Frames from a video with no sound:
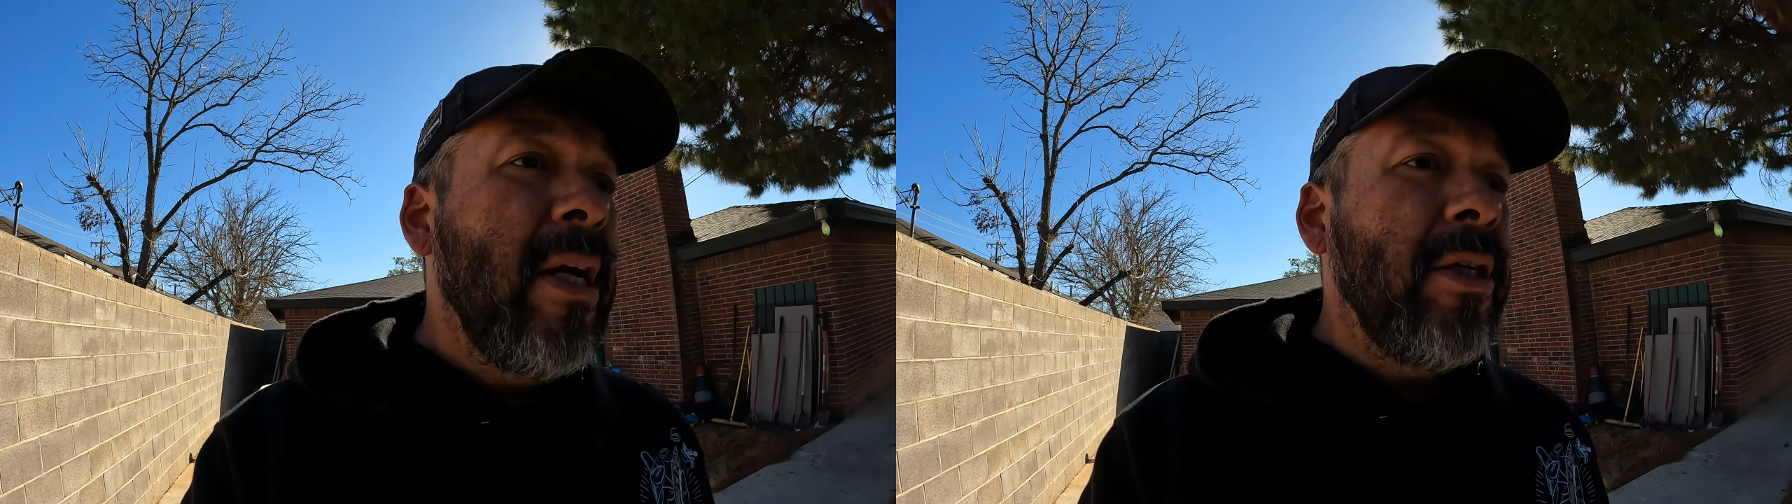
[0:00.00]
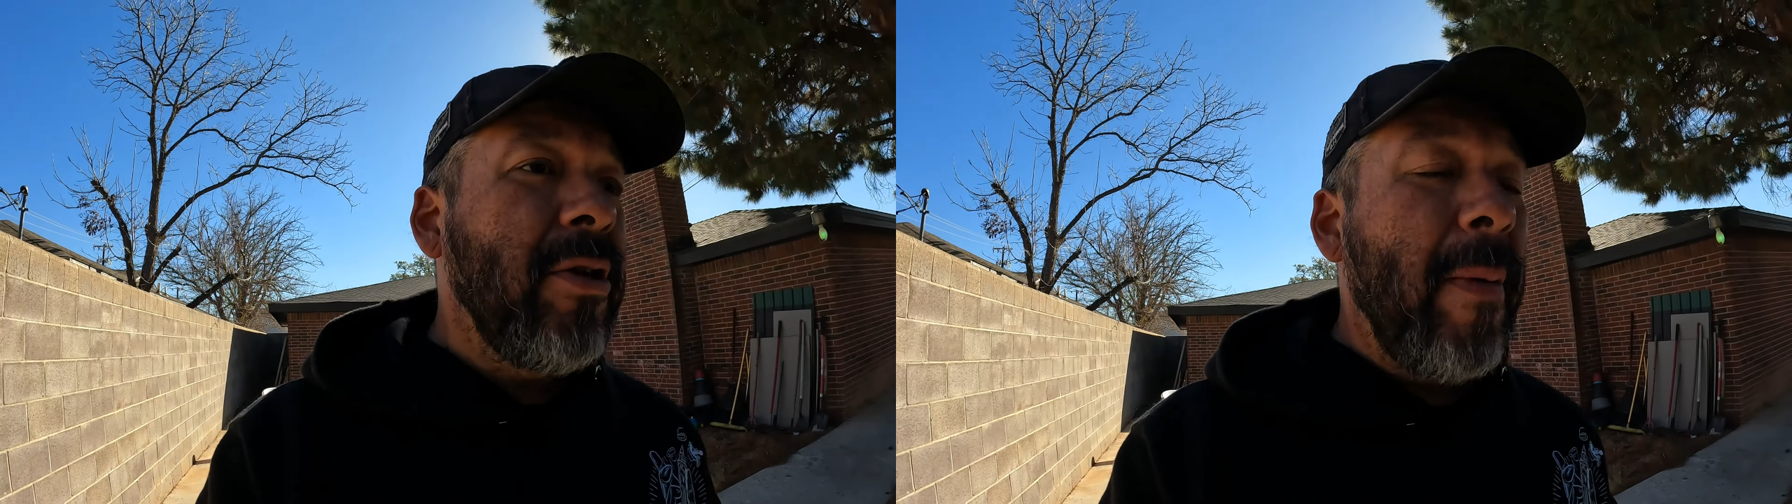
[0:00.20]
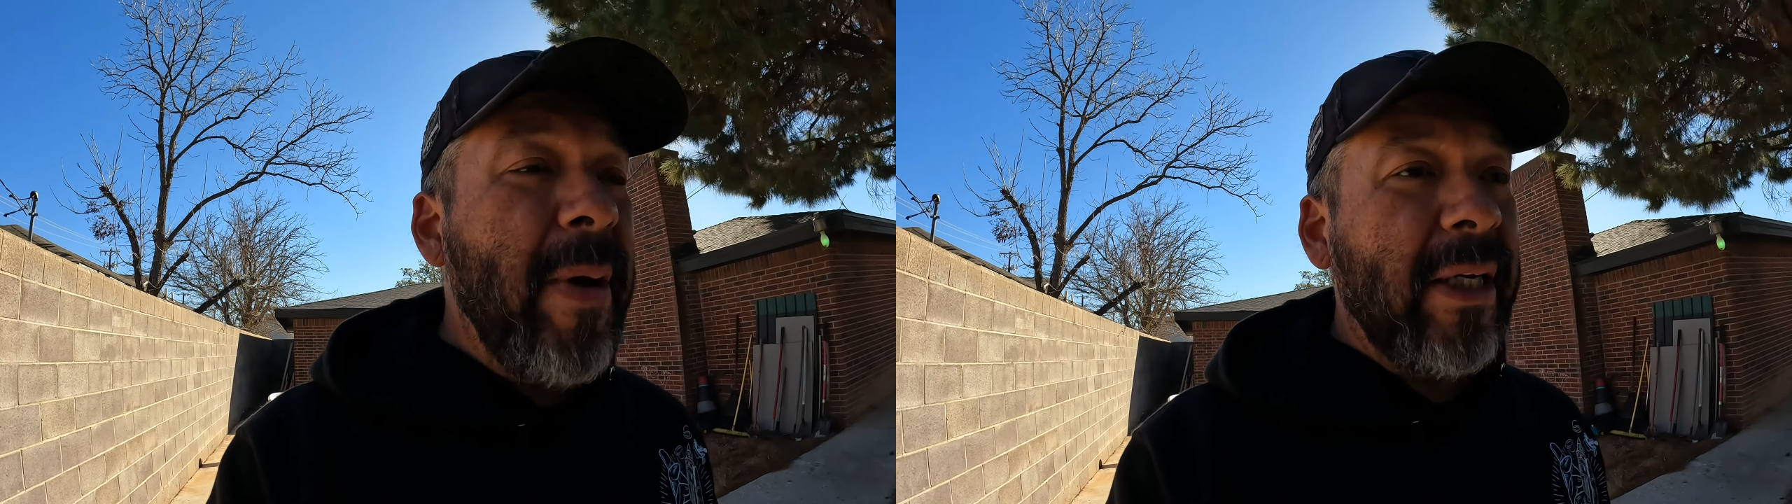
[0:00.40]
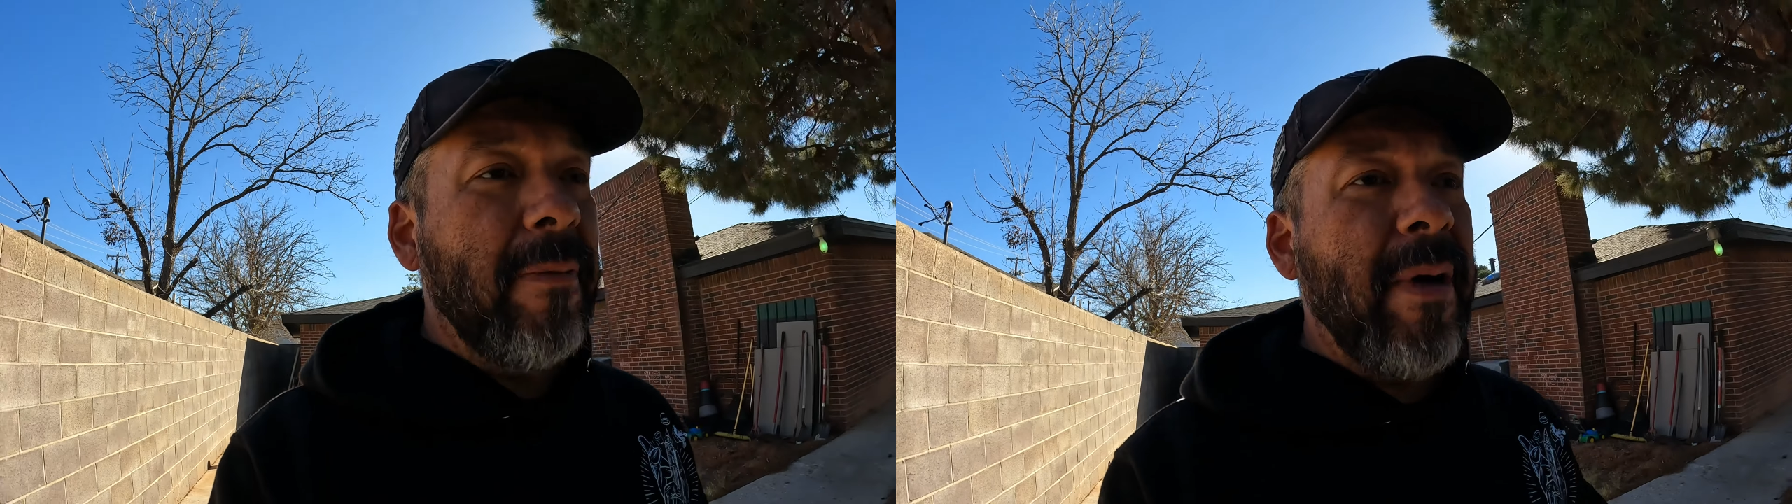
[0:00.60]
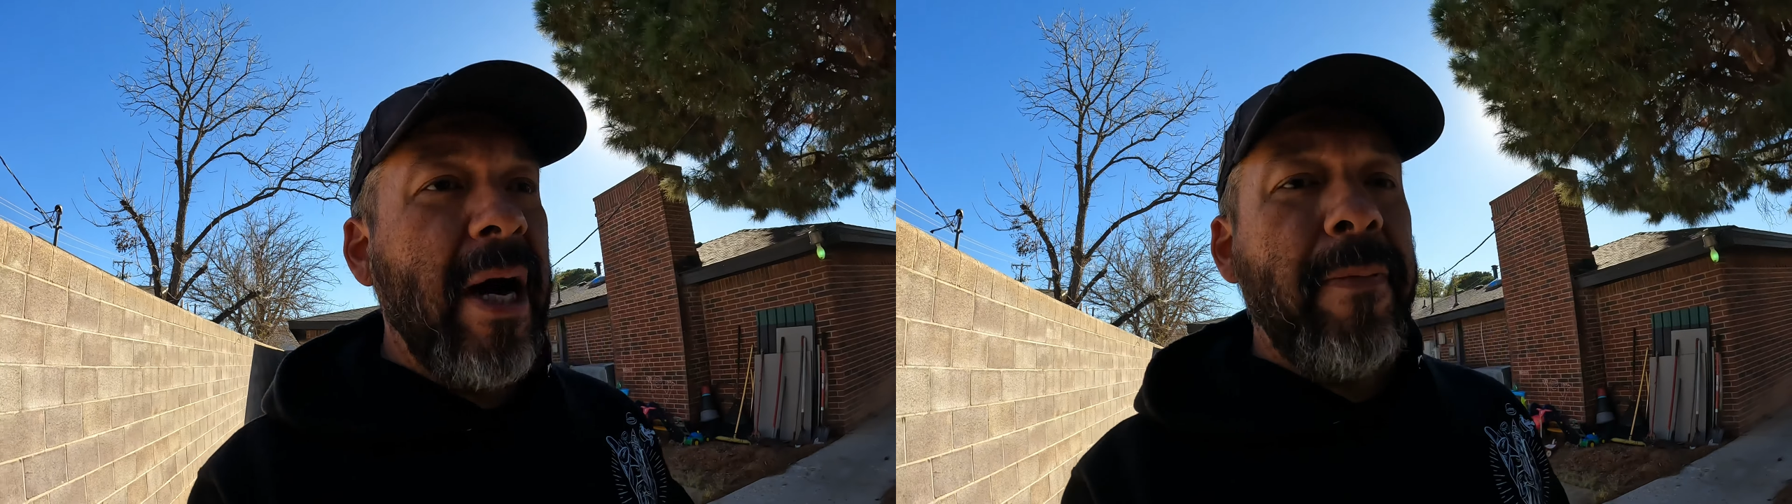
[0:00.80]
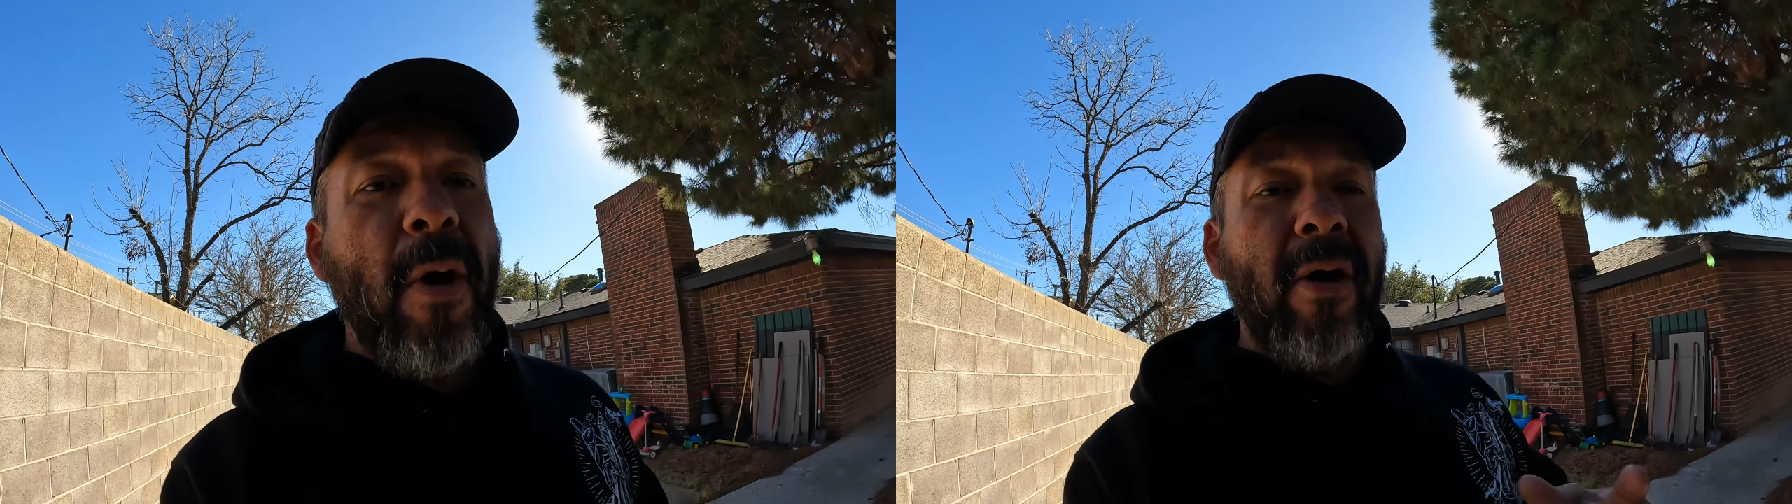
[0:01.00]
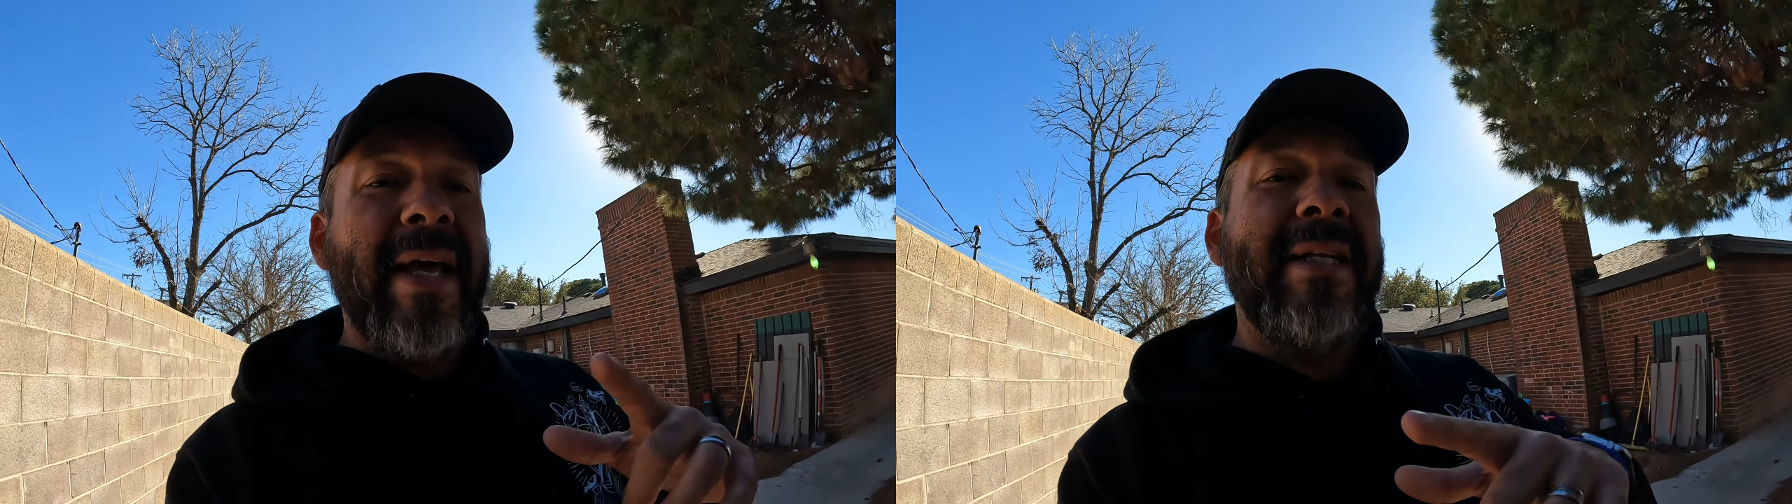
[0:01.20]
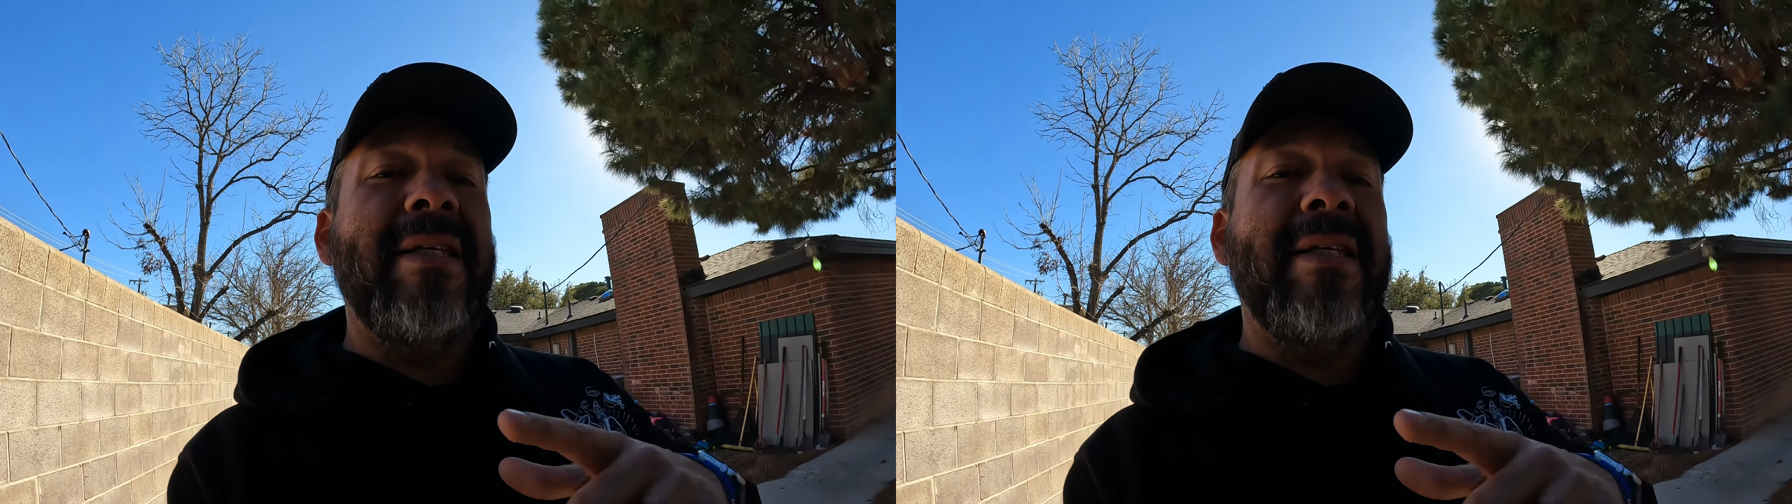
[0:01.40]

So I picked him up. All that